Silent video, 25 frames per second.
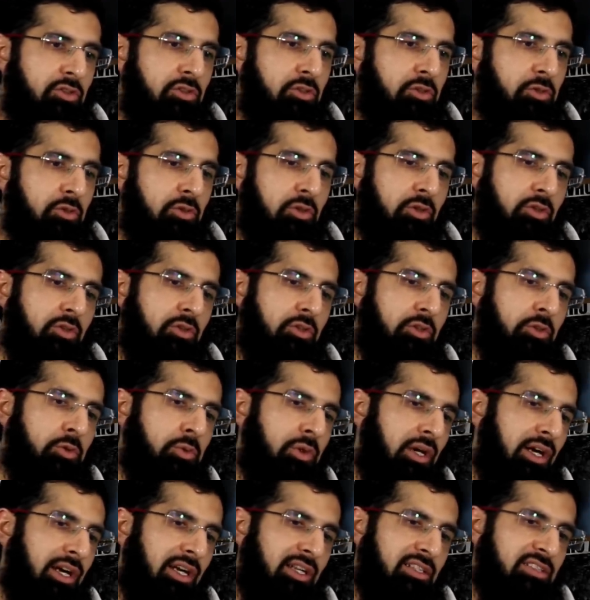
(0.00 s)

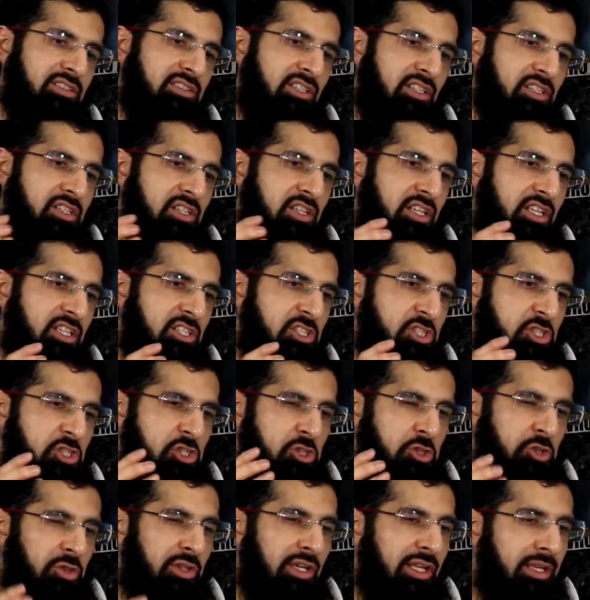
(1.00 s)
You're at such an
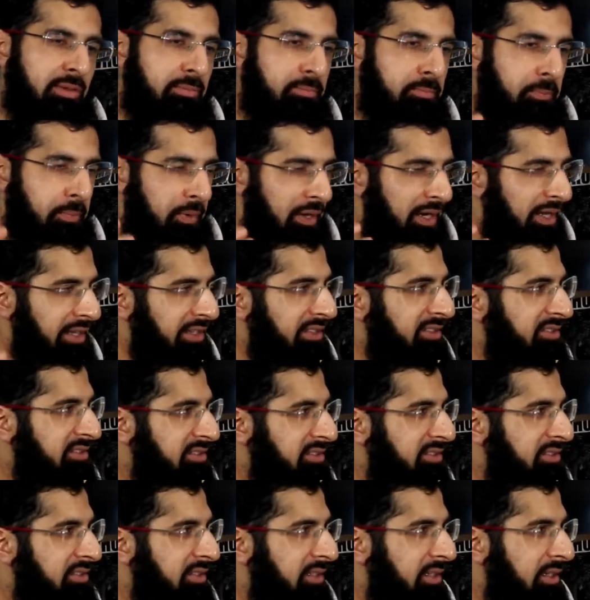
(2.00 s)
extreme
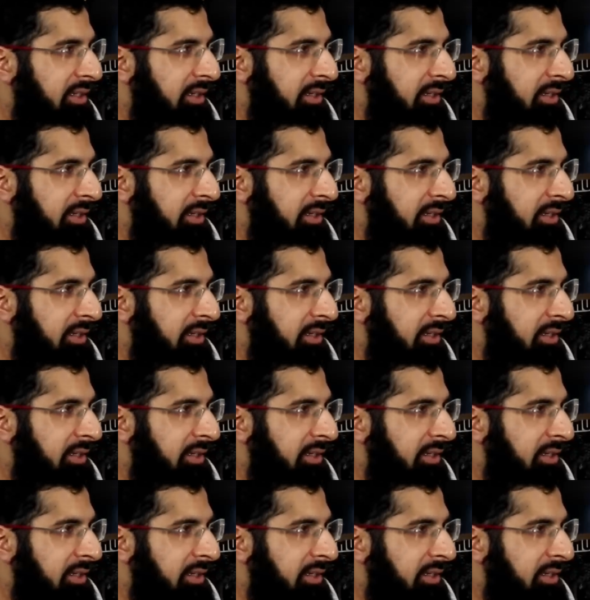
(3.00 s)
place,